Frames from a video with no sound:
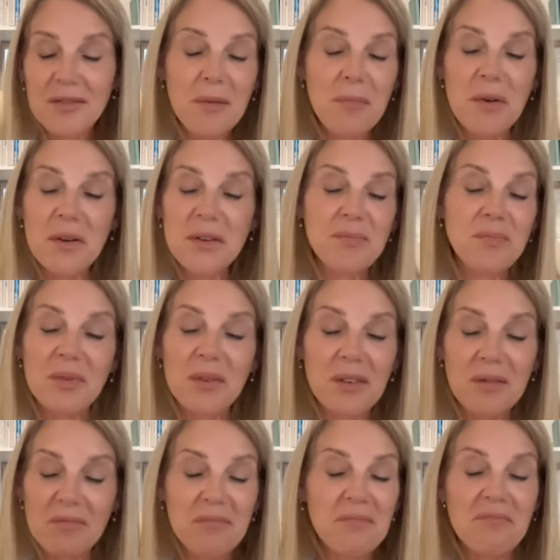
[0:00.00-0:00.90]
the most
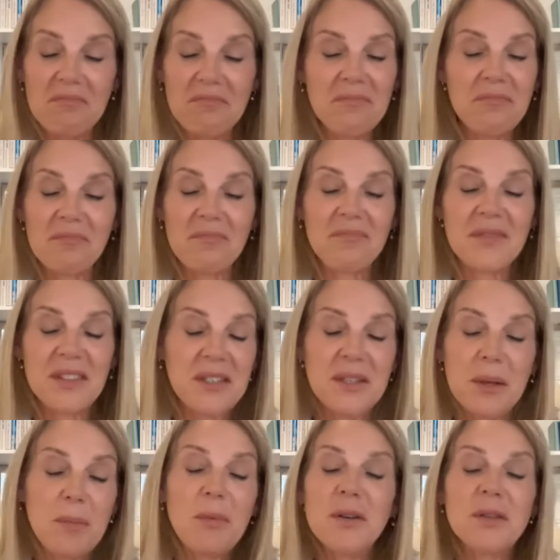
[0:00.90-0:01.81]

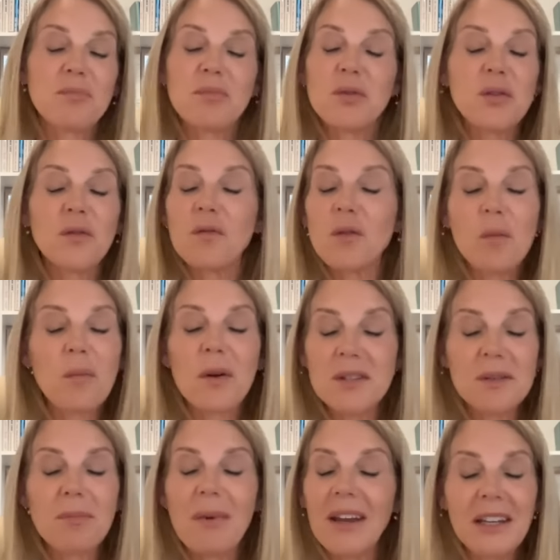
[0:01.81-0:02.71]
beautiful,
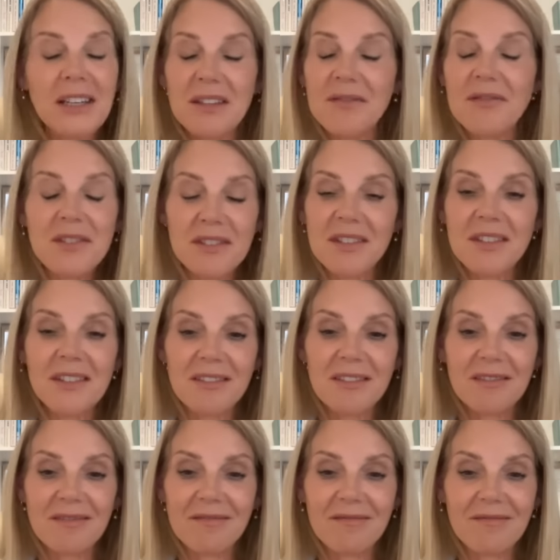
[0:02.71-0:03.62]
most magnificent
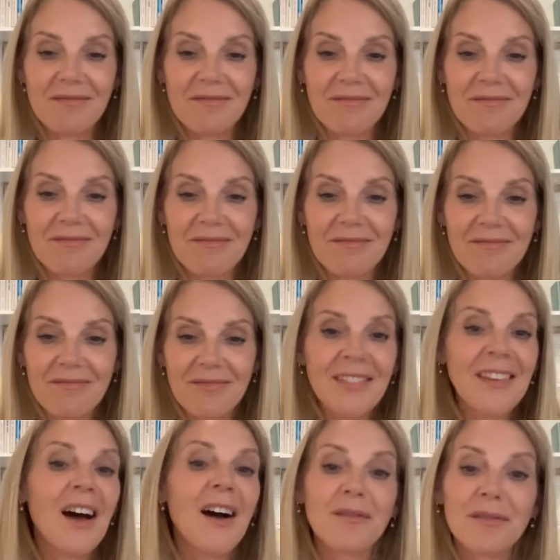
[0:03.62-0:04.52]

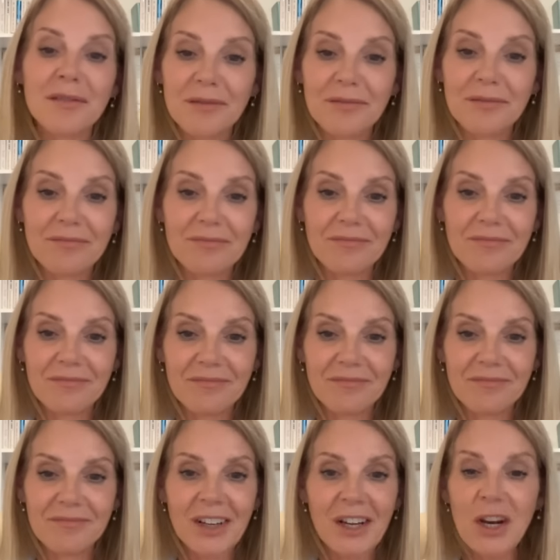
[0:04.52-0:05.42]
love.
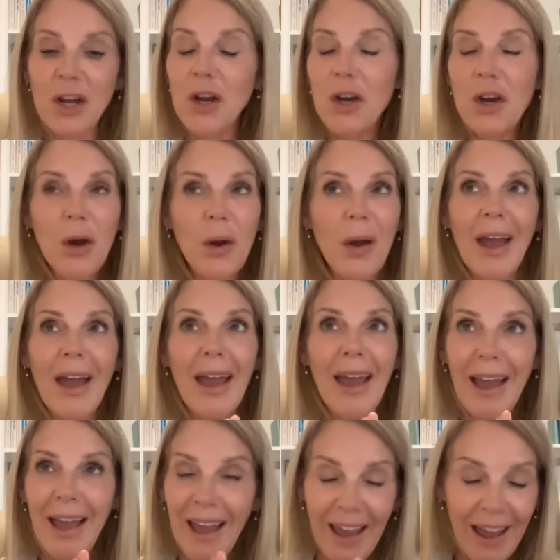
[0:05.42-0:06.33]
I don't know
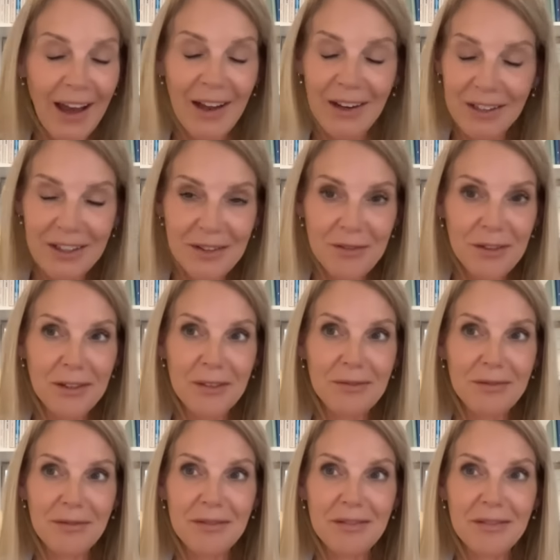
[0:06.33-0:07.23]
how to give
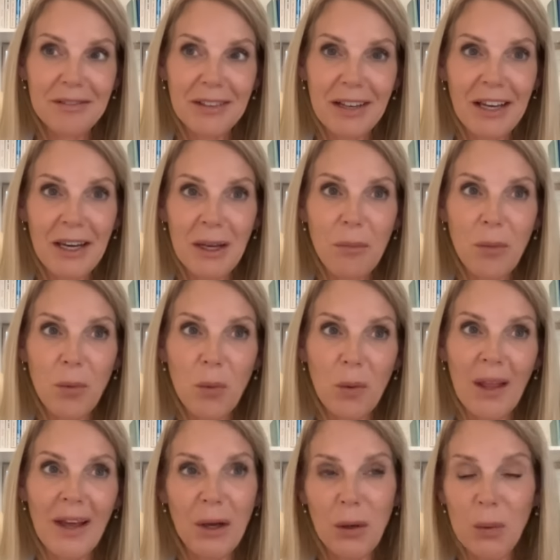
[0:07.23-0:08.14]
it any more
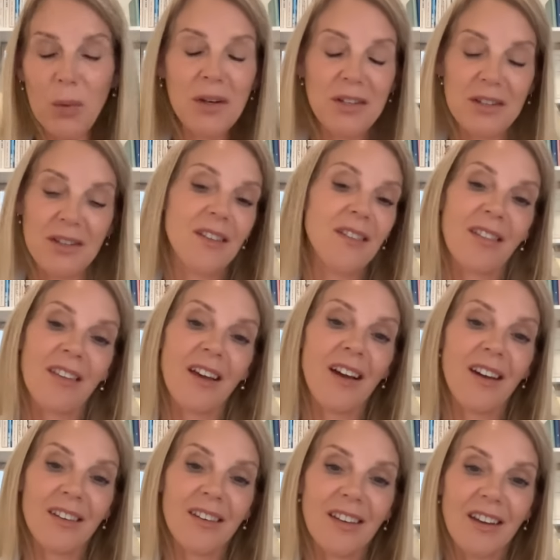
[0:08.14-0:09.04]
language than
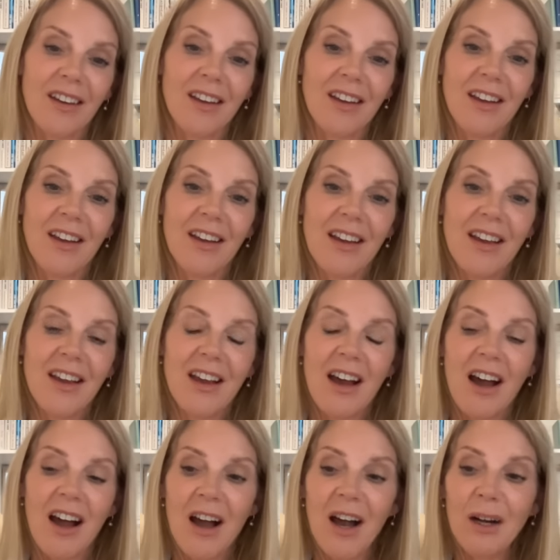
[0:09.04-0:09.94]
that.
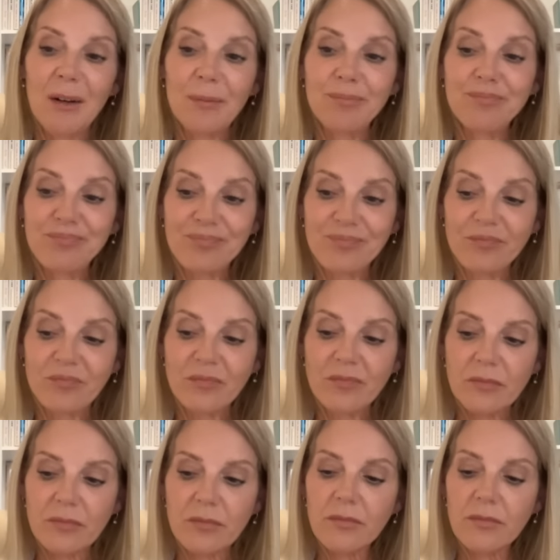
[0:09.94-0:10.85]

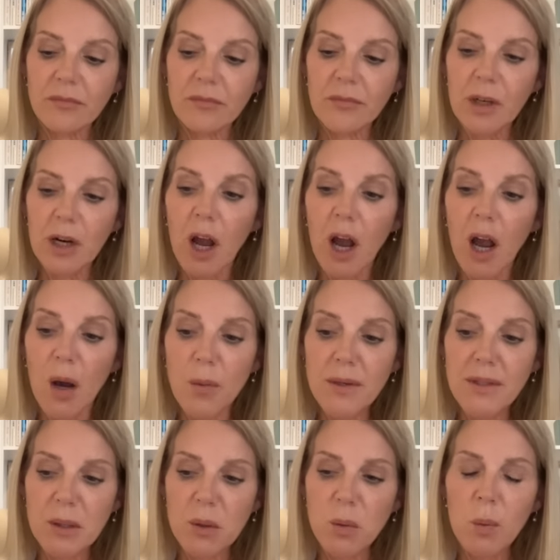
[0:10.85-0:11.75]
I
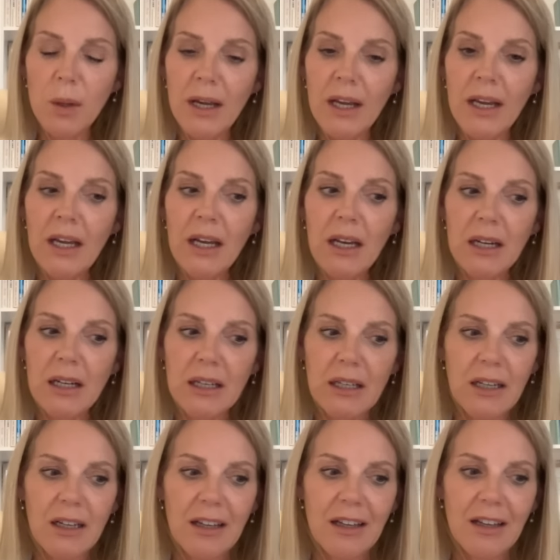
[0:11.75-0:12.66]
was aware,
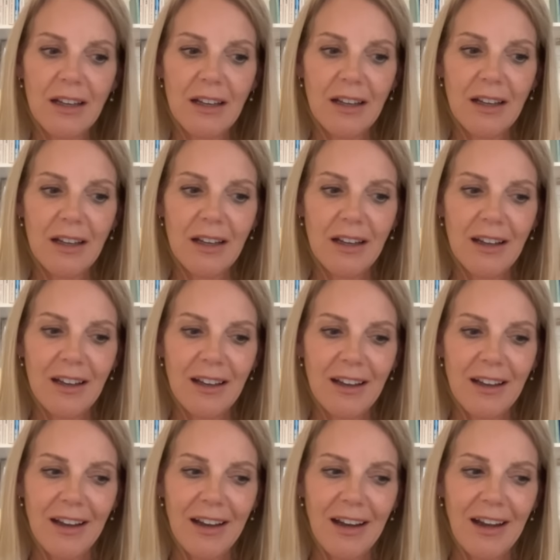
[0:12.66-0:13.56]

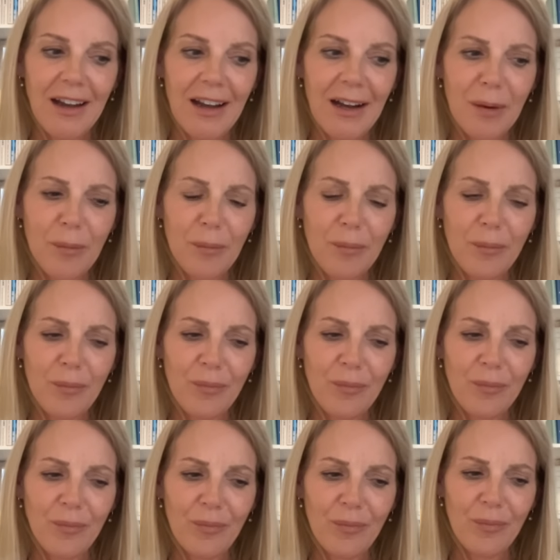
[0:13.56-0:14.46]
and